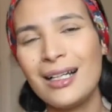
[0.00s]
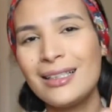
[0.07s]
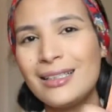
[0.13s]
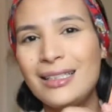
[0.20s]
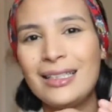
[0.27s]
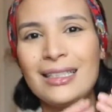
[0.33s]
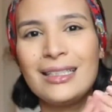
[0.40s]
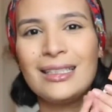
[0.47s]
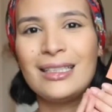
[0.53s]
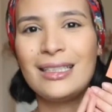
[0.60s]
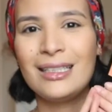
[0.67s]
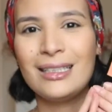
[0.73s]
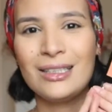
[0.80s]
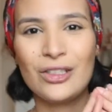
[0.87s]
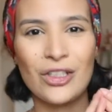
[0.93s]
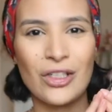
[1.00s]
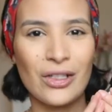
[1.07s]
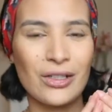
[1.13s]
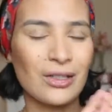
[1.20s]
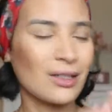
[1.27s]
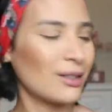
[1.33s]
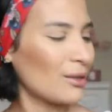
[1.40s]
This is
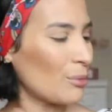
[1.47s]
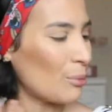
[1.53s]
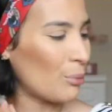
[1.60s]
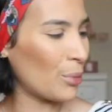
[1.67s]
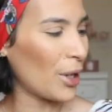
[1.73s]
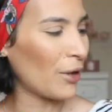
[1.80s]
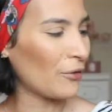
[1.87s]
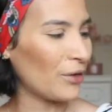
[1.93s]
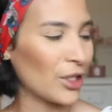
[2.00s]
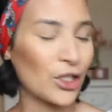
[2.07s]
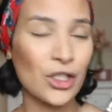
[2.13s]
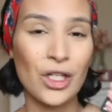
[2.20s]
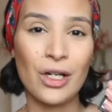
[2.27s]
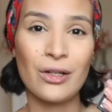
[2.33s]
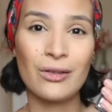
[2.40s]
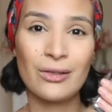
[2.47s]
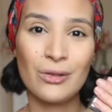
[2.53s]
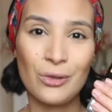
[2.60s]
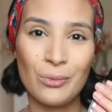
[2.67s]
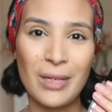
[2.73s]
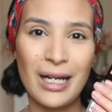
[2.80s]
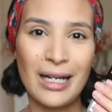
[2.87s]
just perfection
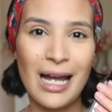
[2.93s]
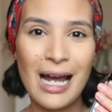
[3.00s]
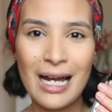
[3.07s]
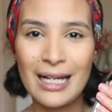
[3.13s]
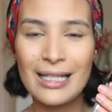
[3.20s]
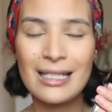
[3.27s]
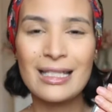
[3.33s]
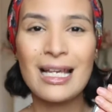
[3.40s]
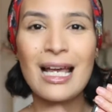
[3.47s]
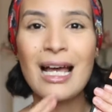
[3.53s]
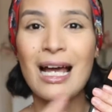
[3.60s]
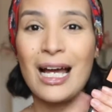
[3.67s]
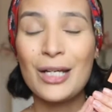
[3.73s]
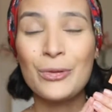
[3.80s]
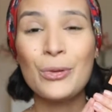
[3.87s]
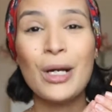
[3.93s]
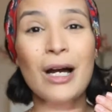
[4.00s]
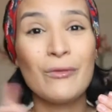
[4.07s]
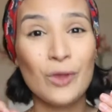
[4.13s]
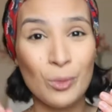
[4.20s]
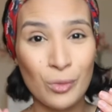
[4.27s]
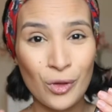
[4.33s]
to my eyes. I do
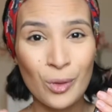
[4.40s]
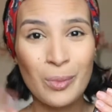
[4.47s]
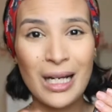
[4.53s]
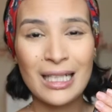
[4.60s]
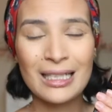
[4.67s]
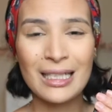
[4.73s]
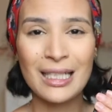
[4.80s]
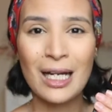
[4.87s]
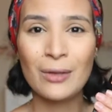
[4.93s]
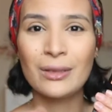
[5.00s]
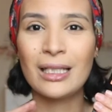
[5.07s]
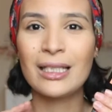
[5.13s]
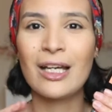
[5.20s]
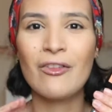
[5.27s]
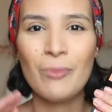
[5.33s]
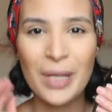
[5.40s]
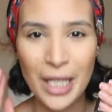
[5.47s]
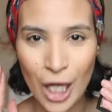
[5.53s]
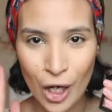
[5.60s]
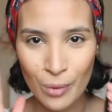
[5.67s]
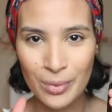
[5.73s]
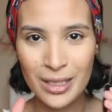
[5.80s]
have the Pool Party now that I've
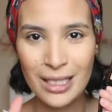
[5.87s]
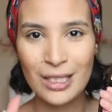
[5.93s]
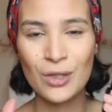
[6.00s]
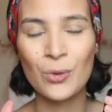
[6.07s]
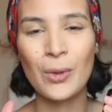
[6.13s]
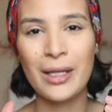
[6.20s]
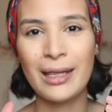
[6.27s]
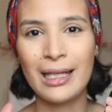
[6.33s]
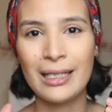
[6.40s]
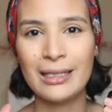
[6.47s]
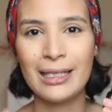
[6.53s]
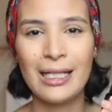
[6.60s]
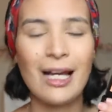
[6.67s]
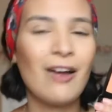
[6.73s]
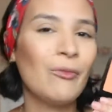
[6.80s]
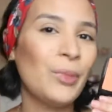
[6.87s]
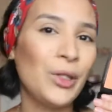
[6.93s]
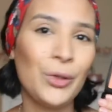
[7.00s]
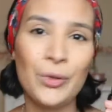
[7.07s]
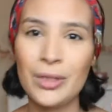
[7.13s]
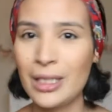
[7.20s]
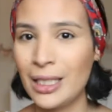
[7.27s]
been obsessed with lately. I've
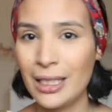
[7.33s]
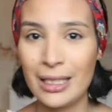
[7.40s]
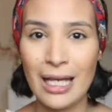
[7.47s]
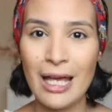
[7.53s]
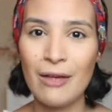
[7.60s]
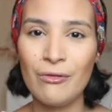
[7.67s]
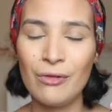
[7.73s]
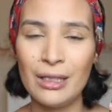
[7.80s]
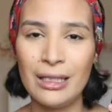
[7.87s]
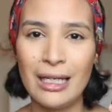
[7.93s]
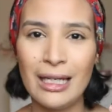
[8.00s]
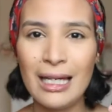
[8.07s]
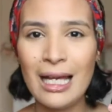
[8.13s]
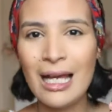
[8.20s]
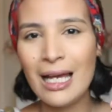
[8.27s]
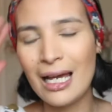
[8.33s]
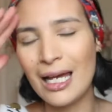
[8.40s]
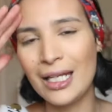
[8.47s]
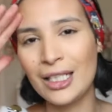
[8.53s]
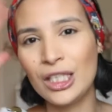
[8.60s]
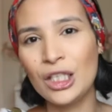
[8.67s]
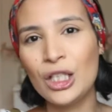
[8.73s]
been using it every day,
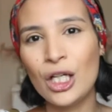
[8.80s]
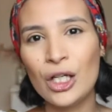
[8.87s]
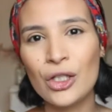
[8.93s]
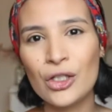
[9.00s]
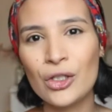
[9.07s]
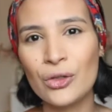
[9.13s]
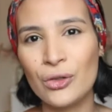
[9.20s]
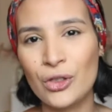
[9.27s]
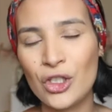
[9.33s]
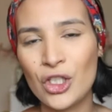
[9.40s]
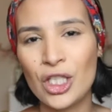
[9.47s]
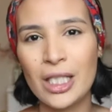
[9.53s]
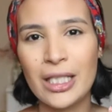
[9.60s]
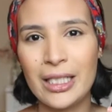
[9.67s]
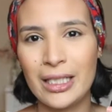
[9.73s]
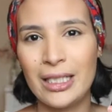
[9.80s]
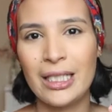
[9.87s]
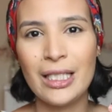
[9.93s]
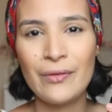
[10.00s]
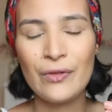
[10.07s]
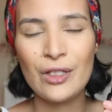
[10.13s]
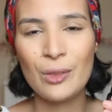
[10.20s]
and gosh, the cheek it
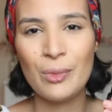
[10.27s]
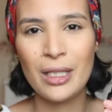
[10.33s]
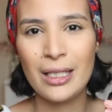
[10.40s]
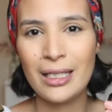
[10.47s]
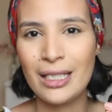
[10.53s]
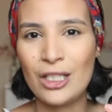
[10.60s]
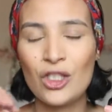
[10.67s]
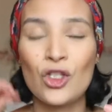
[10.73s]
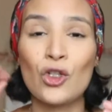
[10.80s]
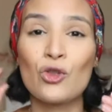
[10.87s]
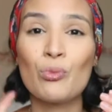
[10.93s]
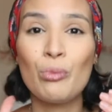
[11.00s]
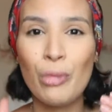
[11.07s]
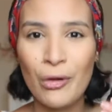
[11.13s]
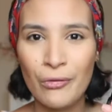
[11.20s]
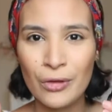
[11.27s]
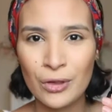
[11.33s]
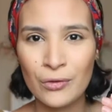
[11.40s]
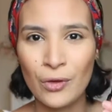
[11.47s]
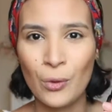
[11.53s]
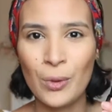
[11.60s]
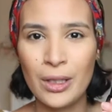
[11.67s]
gives me, it's just
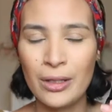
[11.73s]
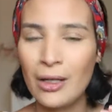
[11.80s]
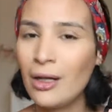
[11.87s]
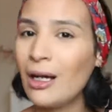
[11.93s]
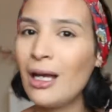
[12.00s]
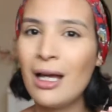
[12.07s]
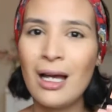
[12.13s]
perfect for winter.